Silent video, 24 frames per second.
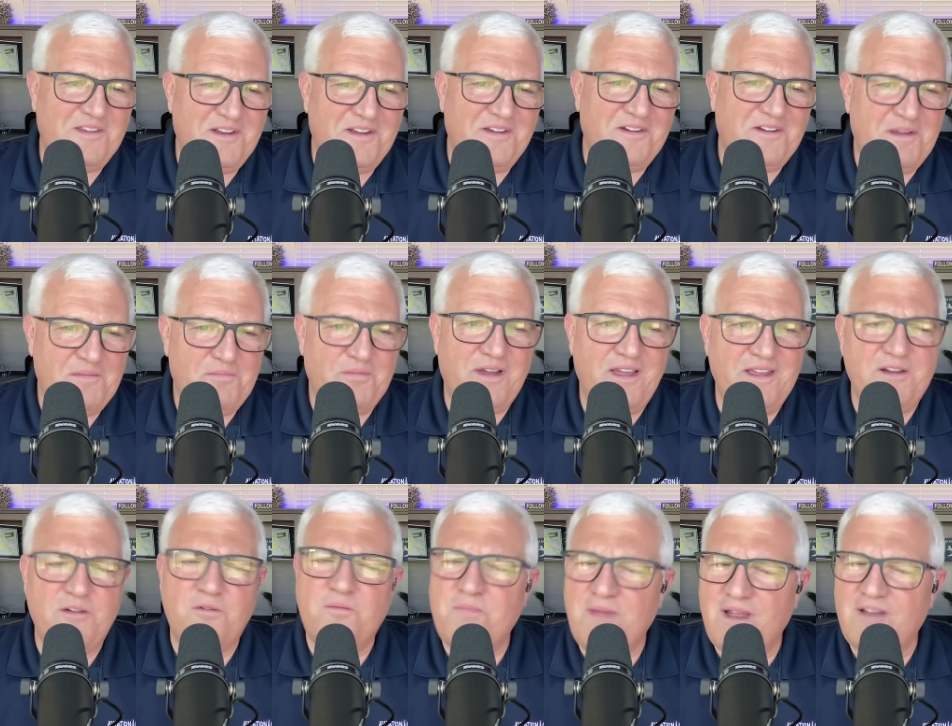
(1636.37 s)
I probably
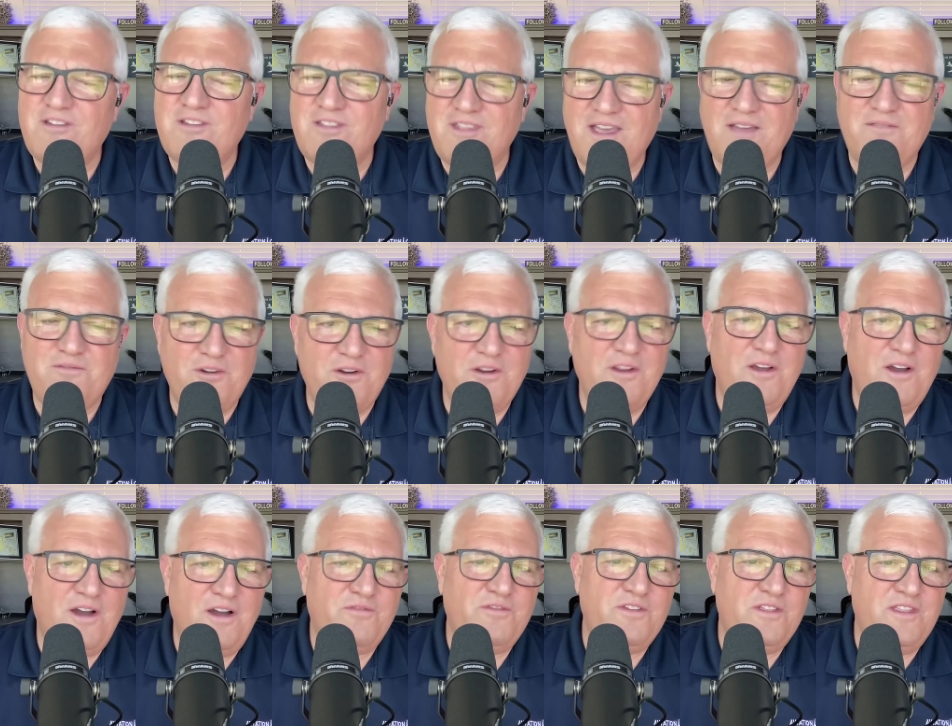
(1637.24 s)
don't mention that very
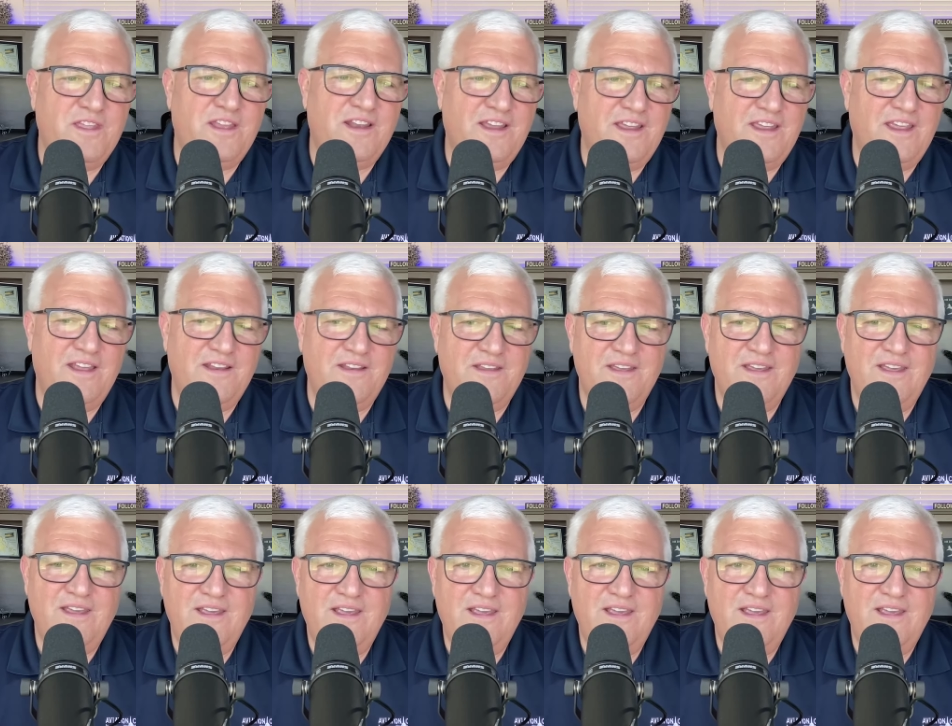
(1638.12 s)
often, that I had